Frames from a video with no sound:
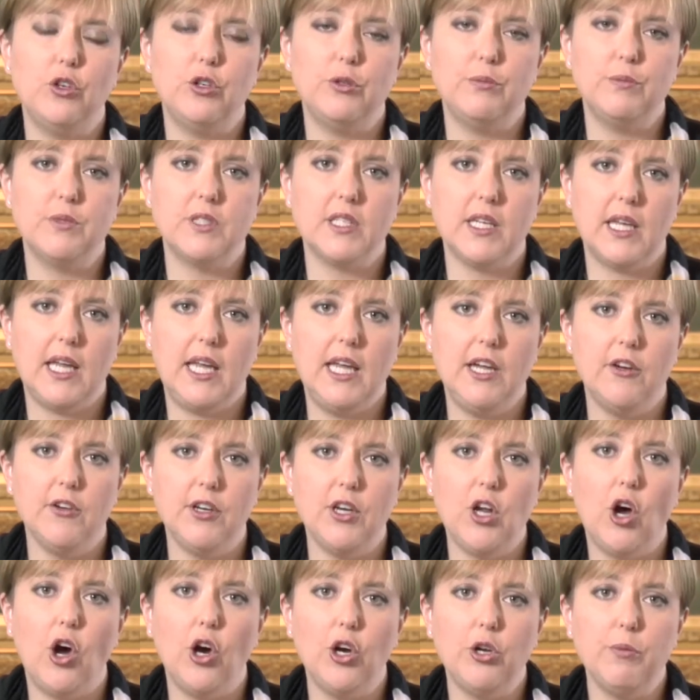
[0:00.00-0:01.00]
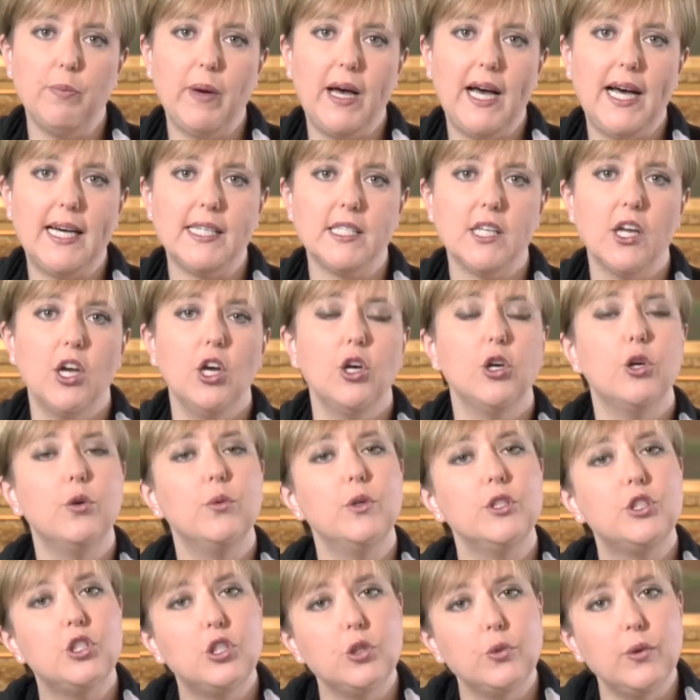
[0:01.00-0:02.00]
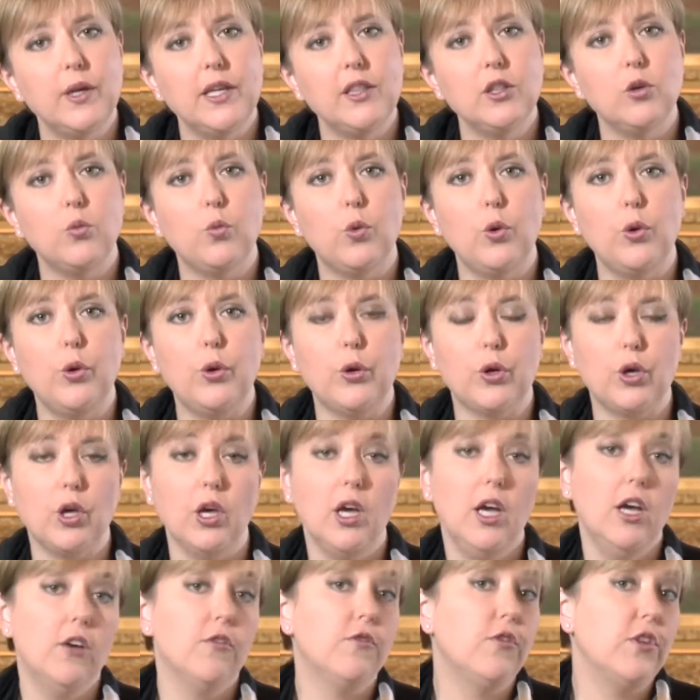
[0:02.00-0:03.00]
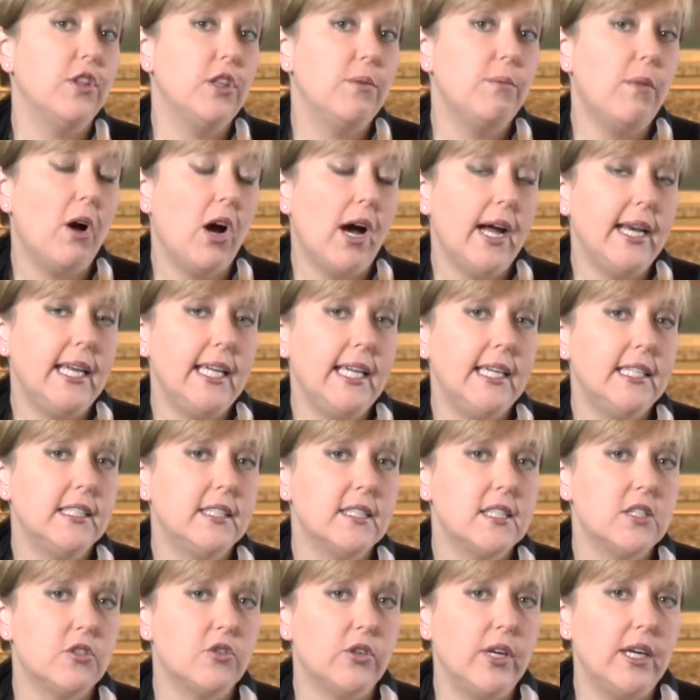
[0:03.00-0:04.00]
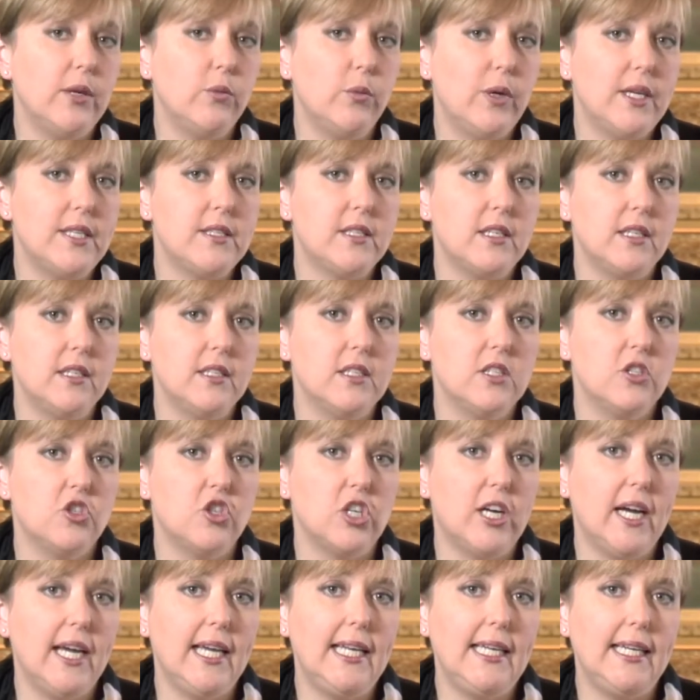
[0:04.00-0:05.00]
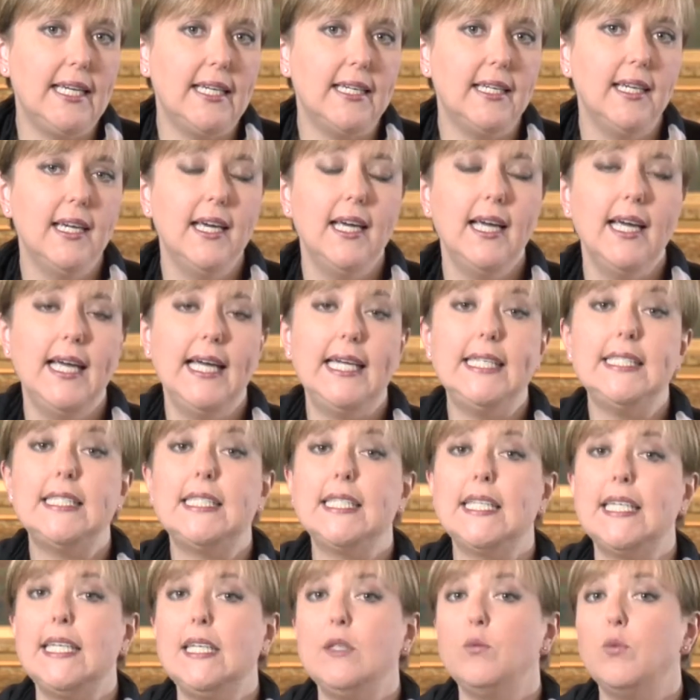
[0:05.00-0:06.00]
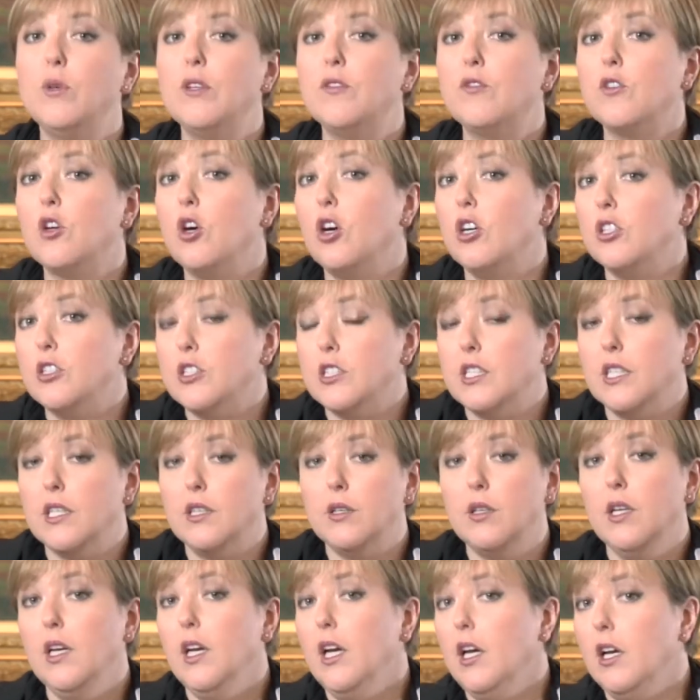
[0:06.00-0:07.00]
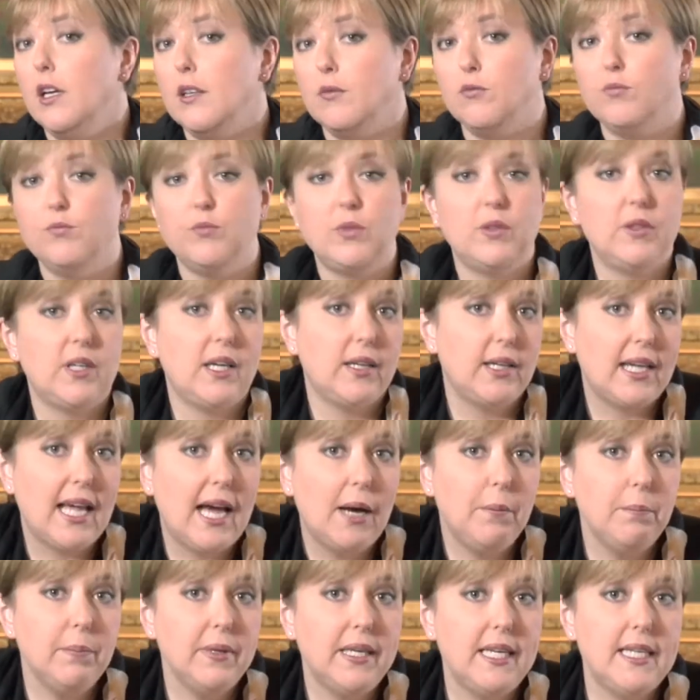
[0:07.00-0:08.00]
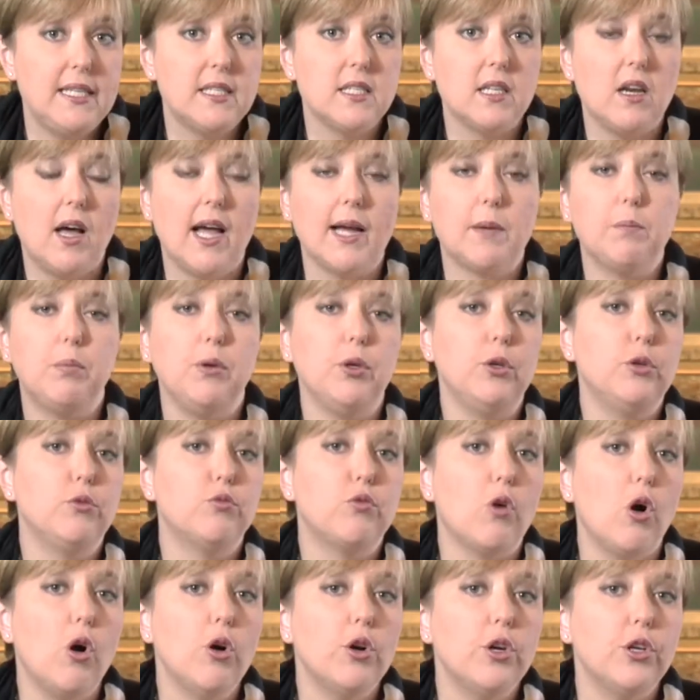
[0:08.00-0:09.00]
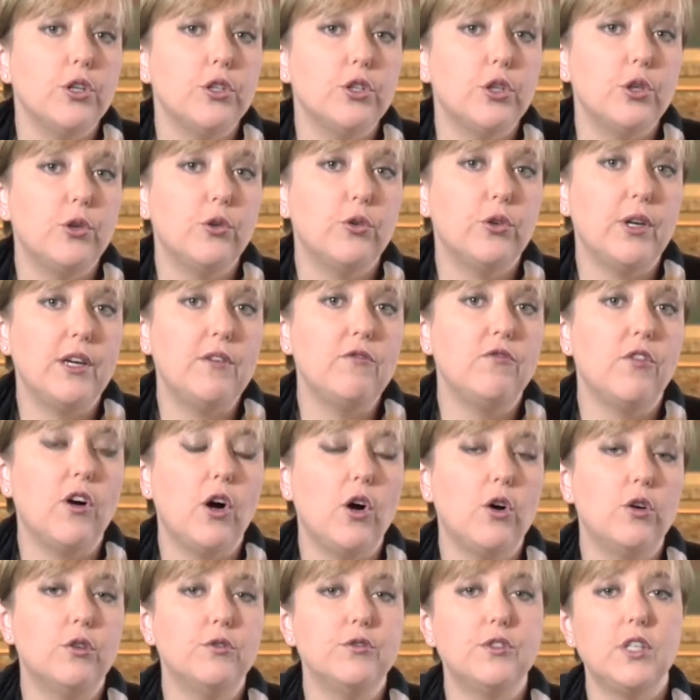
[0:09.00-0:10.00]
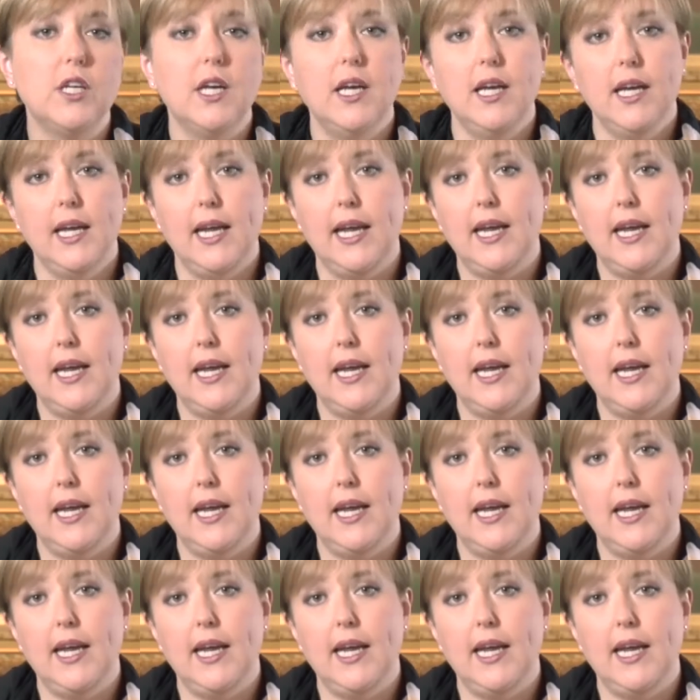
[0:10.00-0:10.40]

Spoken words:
firms here in Hobart who are doing the work for the mining industry in Western Australia. Indeed, we've got companies like Blue Rocket who are involved